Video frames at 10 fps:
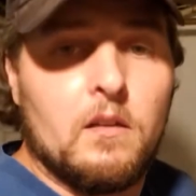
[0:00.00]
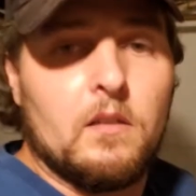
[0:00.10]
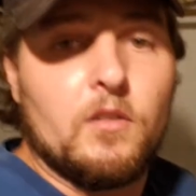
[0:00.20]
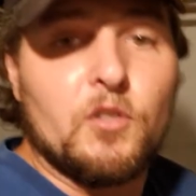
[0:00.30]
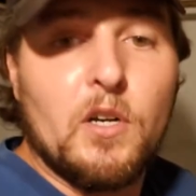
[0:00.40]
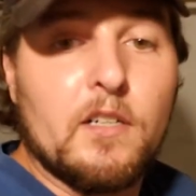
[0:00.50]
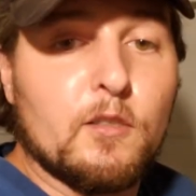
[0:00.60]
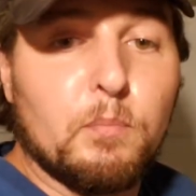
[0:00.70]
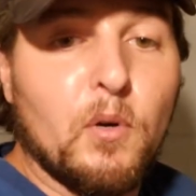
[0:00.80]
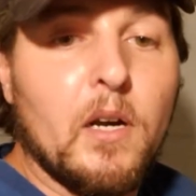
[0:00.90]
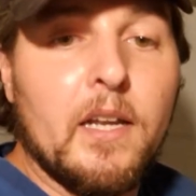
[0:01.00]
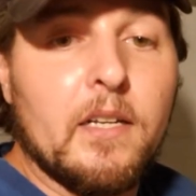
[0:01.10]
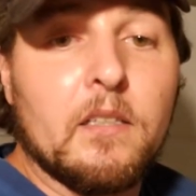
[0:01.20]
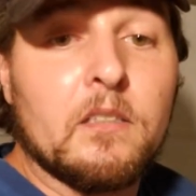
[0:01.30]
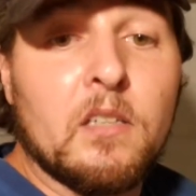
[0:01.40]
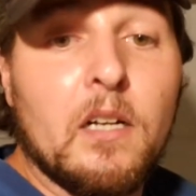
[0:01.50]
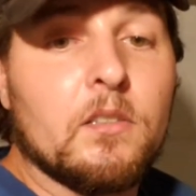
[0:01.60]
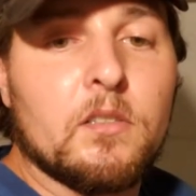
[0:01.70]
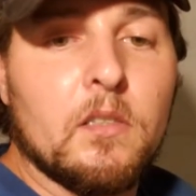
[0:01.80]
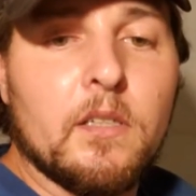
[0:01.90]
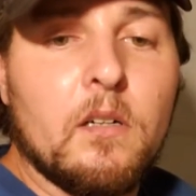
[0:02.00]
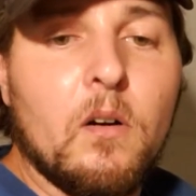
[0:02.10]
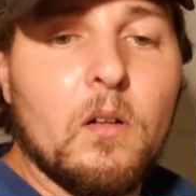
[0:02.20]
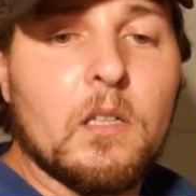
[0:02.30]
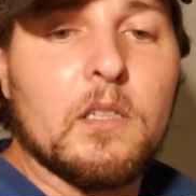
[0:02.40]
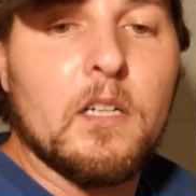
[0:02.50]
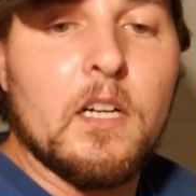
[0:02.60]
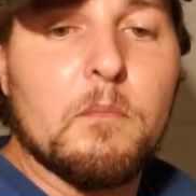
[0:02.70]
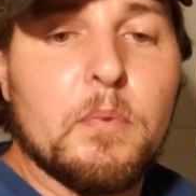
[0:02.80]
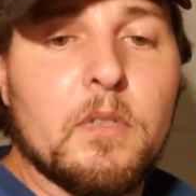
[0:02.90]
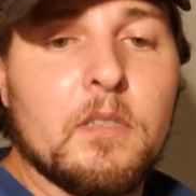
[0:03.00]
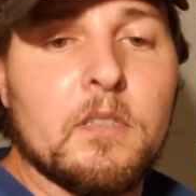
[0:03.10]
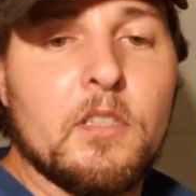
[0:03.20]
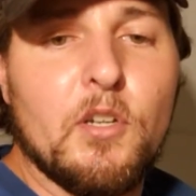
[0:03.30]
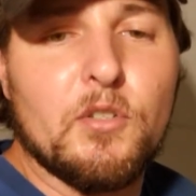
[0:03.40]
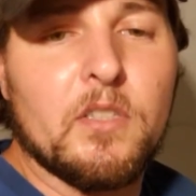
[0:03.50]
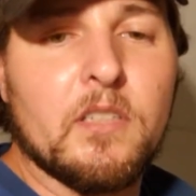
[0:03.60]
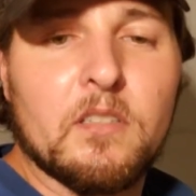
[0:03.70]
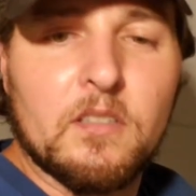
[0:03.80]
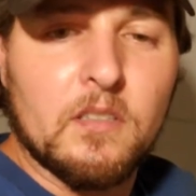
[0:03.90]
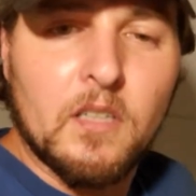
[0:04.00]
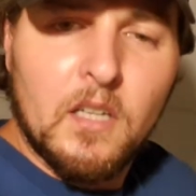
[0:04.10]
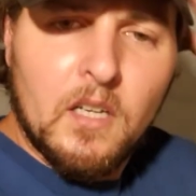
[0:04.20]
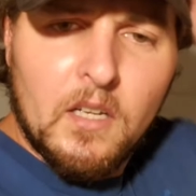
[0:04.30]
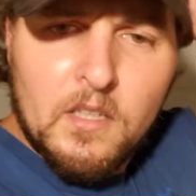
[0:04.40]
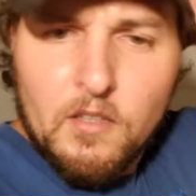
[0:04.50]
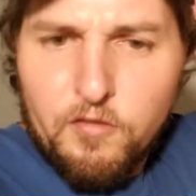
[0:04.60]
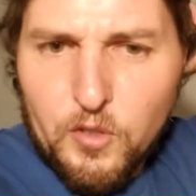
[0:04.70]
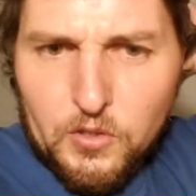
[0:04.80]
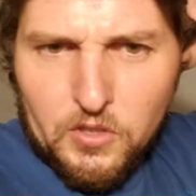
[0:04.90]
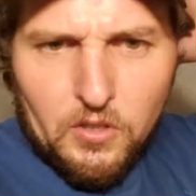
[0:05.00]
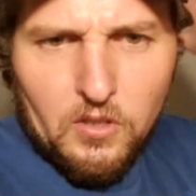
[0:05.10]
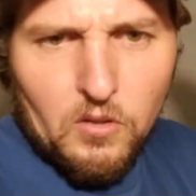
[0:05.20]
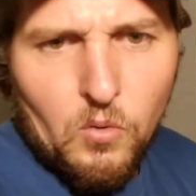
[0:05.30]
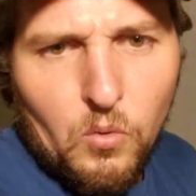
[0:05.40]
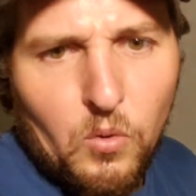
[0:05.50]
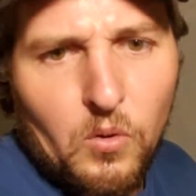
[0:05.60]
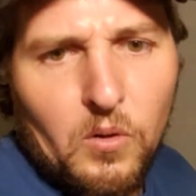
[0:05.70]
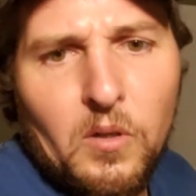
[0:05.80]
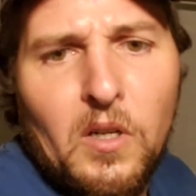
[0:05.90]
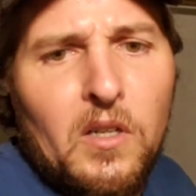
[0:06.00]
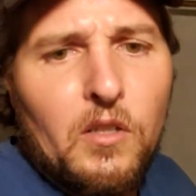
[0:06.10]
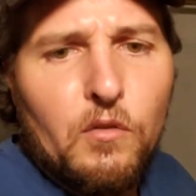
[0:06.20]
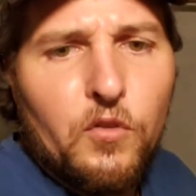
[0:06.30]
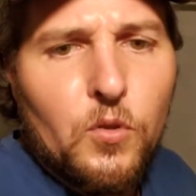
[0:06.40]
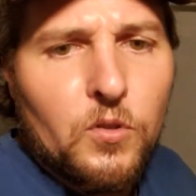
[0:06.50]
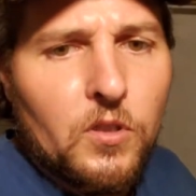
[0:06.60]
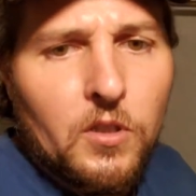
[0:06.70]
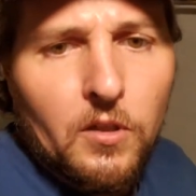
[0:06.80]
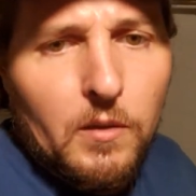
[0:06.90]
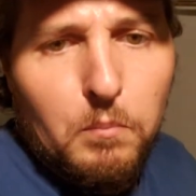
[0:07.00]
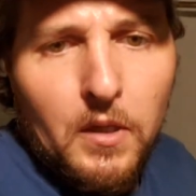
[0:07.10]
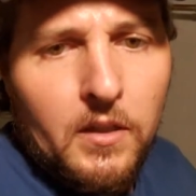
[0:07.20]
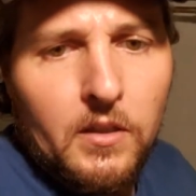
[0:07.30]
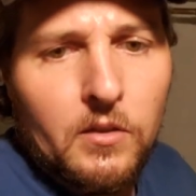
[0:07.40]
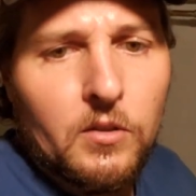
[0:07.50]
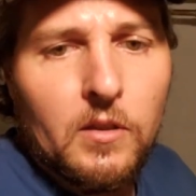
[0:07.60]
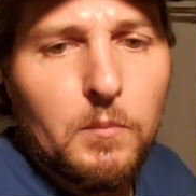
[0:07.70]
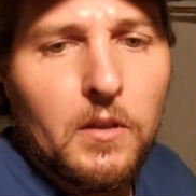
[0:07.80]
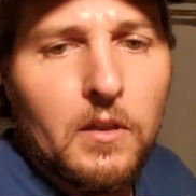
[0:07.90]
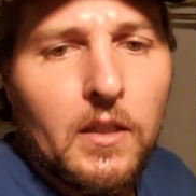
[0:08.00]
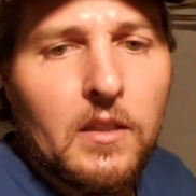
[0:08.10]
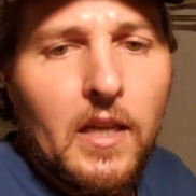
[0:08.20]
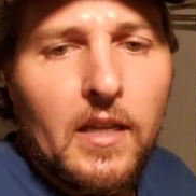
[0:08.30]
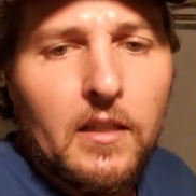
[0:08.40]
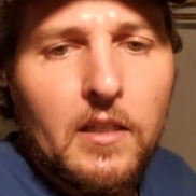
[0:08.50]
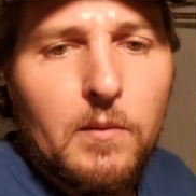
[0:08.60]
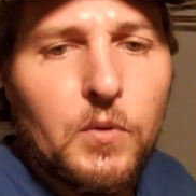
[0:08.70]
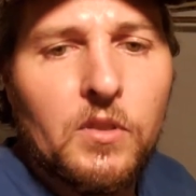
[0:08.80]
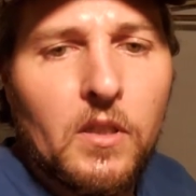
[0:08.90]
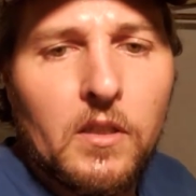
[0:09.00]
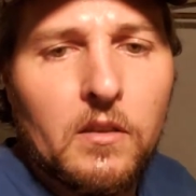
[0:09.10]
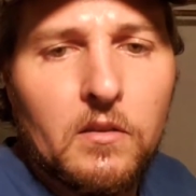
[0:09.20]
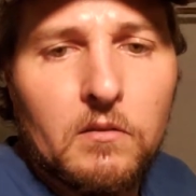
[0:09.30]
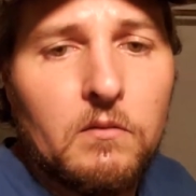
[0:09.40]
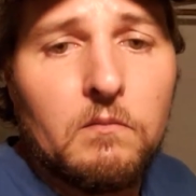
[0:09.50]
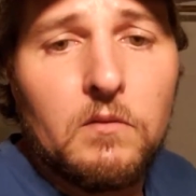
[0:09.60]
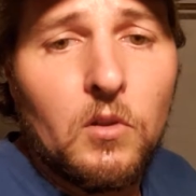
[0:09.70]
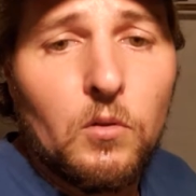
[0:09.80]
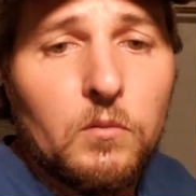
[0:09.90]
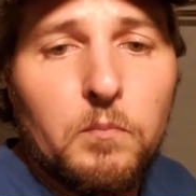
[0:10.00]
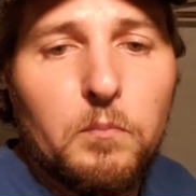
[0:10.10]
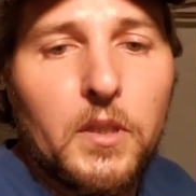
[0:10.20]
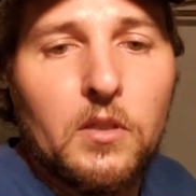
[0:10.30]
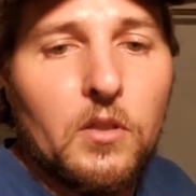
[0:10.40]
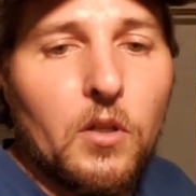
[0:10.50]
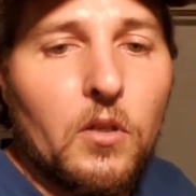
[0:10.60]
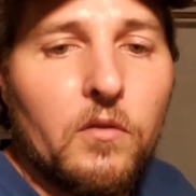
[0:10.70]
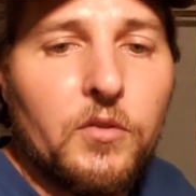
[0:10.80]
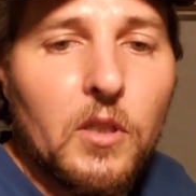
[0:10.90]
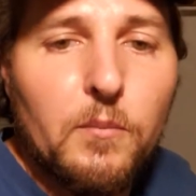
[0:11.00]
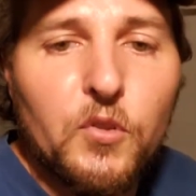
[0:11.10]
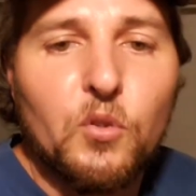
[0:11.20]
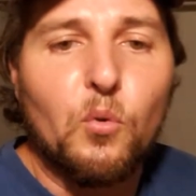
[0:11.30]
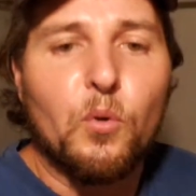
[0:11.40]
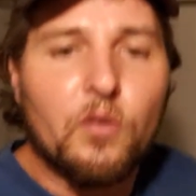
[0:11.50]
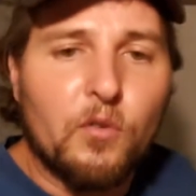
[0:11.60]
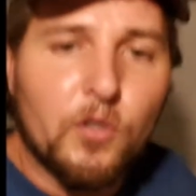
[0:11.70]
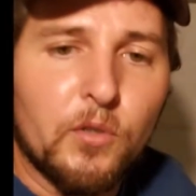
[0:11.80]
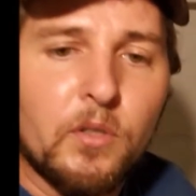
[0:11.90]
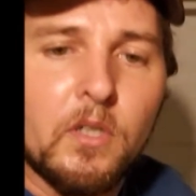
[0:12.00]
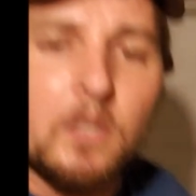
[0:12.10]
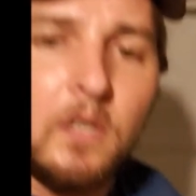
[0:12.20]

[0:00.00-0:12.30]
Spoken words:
You're trying to spray and it's constantly clogging up. Usually it's the filter, or you've used a dirty bucket or something like that and it keeps sucking little bits of dirt of some sort through.